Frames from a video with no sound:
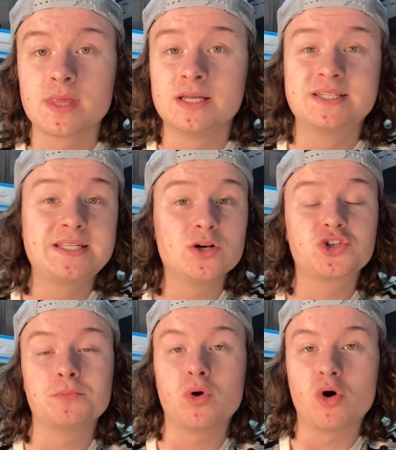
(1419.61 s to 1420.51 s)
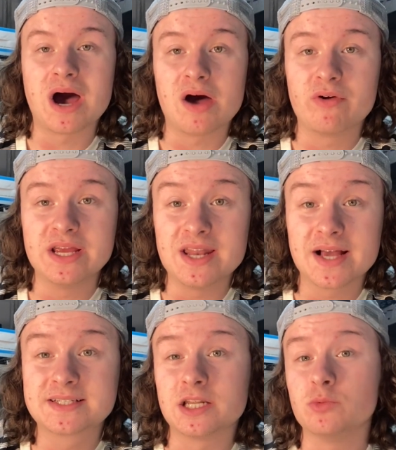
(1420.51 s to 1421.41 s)
Still some more R A
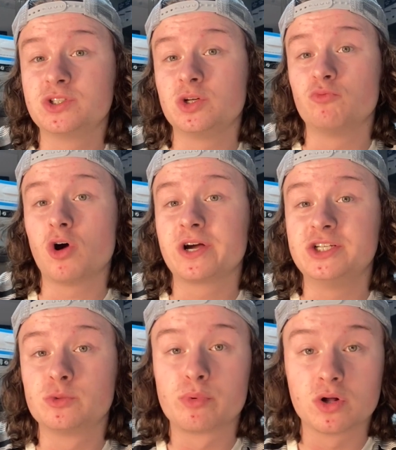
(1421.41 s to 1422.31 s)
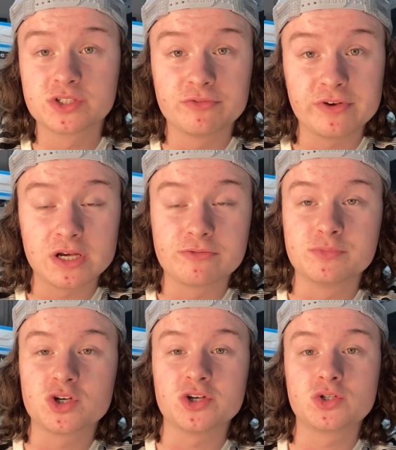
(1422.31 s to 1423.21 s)
next, and it was the Rocky Gibraltar figure from
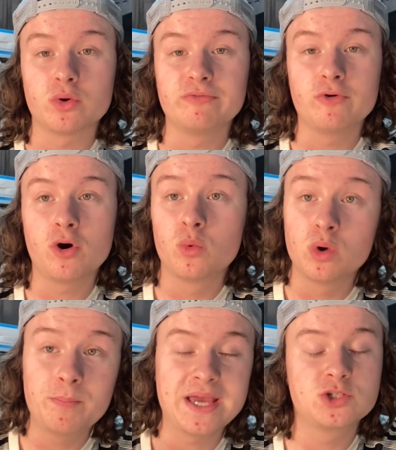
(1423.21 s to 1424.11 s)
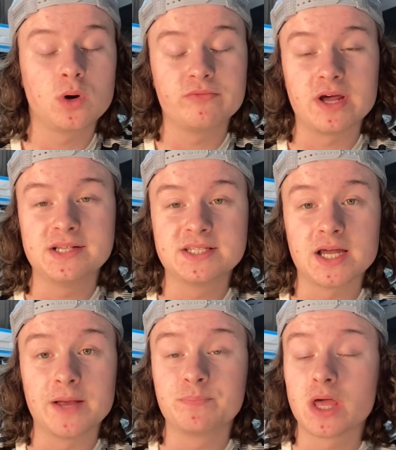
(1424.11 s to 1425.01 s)
Toy Story four. We paid twelve
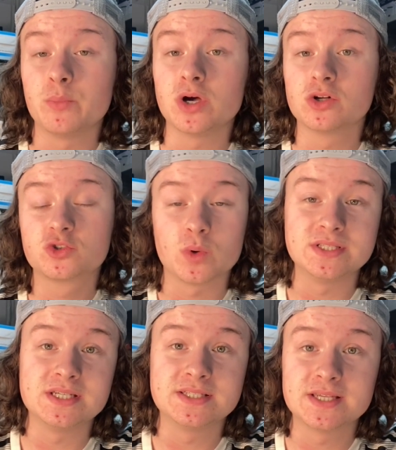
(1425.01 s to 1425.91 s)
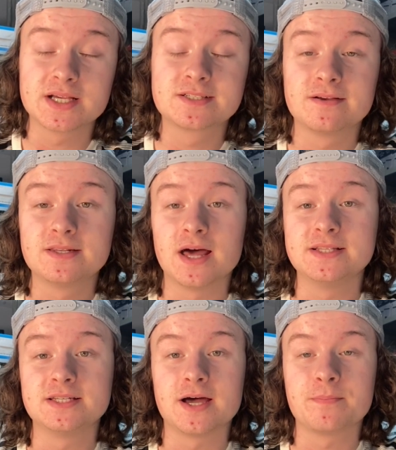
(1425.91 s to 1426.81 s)
ninety-nine, and we got twenty-six
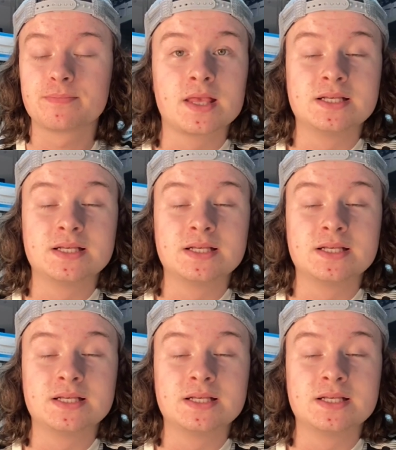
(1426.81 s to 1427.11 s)
ninety-nine.